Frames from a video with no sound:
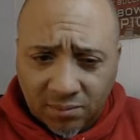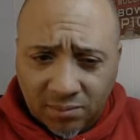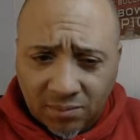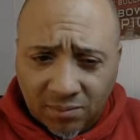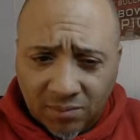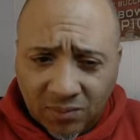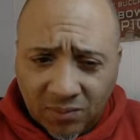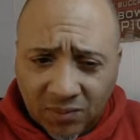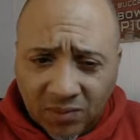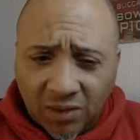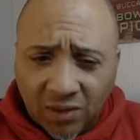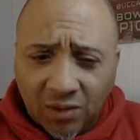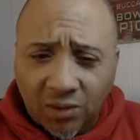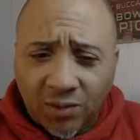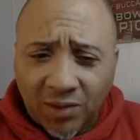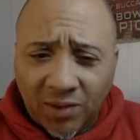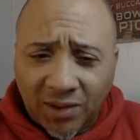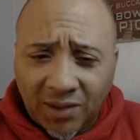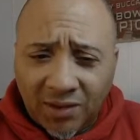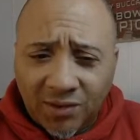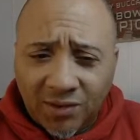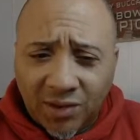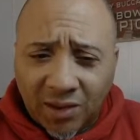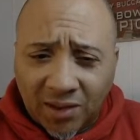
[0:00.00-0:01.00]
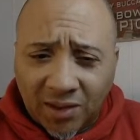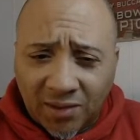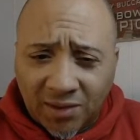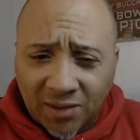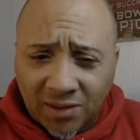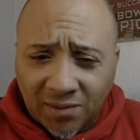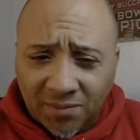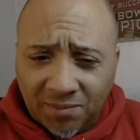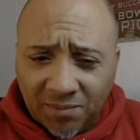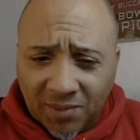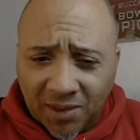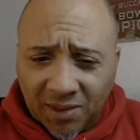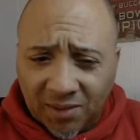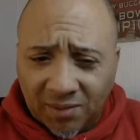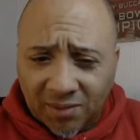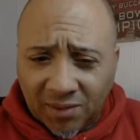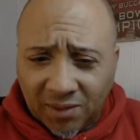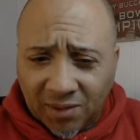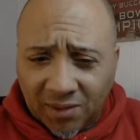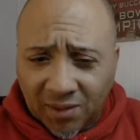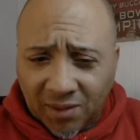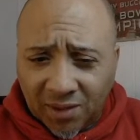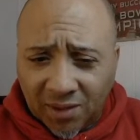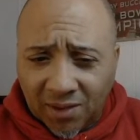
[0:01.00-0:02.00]
No, EJ didn't make the
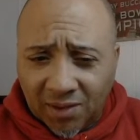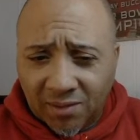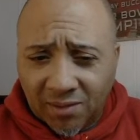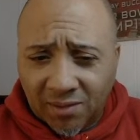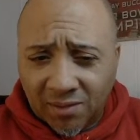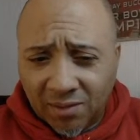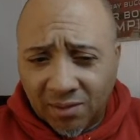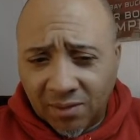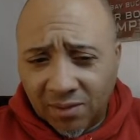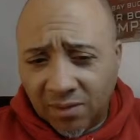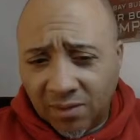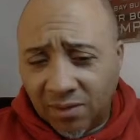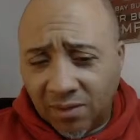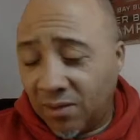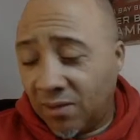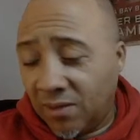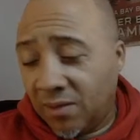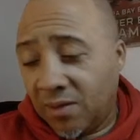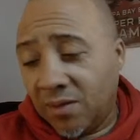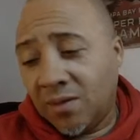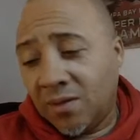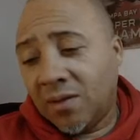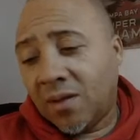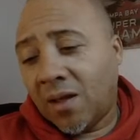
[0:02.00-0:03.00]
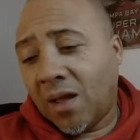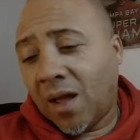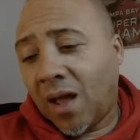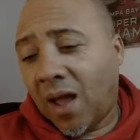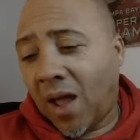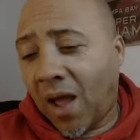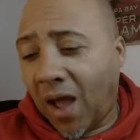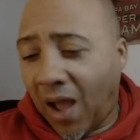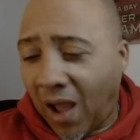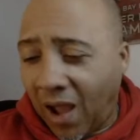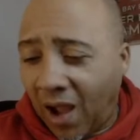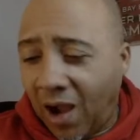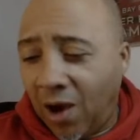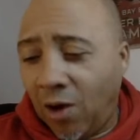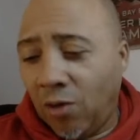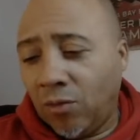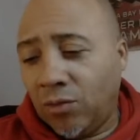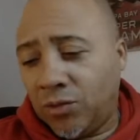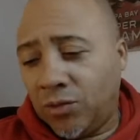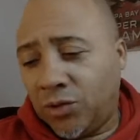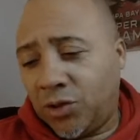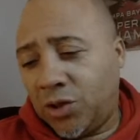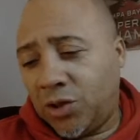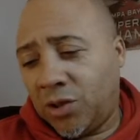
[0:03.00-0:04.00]
cut.
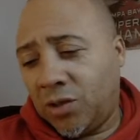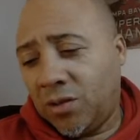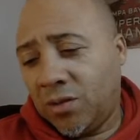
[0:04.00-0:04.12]
Ouch.